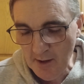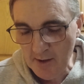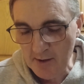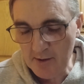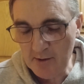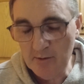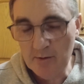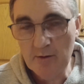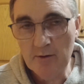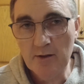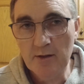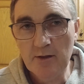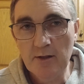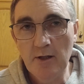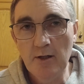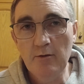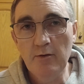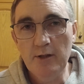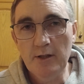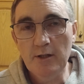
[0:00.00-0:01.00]
So I'm going to
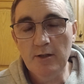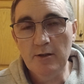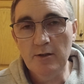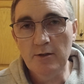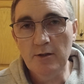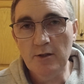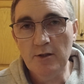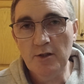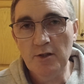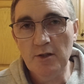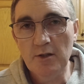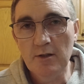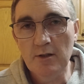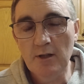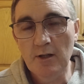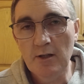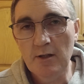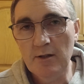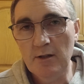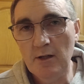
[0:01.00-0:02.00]
start with the introduction,
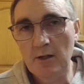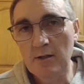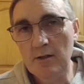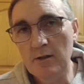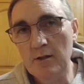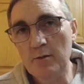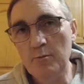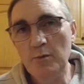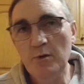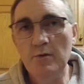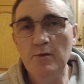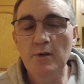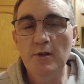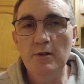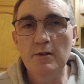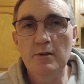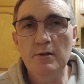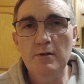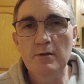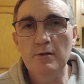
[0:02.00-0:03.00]
and then I'll move
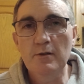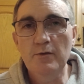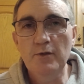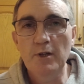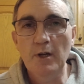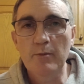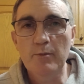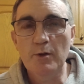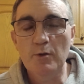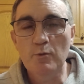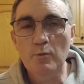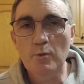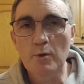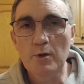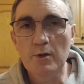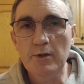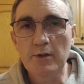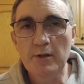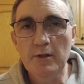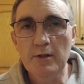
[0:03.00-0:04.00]
on to chapter
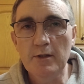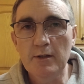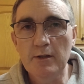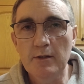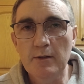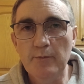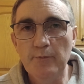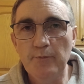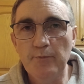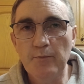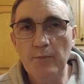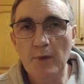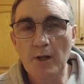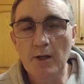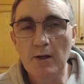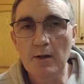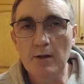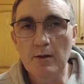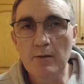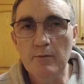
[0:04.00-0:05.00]
1
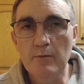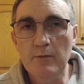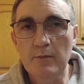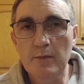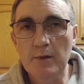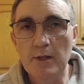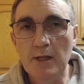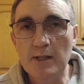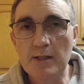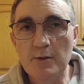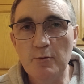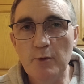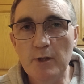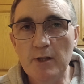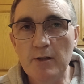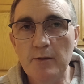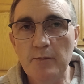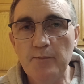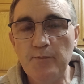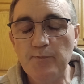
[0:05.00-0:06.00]
next
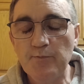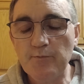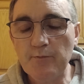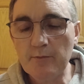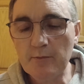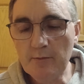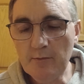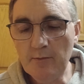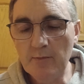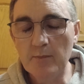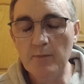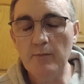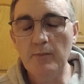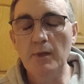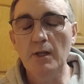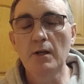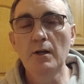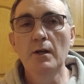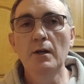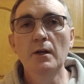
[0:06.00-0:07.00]
week.
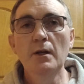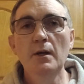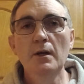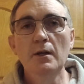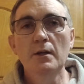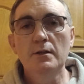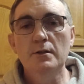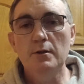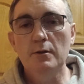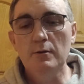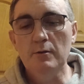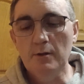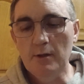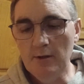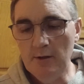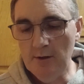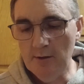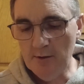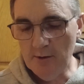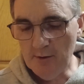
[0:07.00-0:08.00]
So in
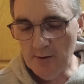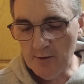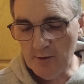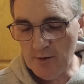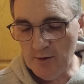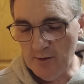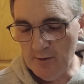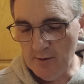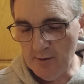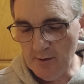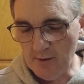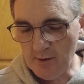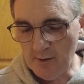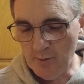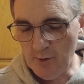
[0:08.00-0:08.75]
the introduction, Dr.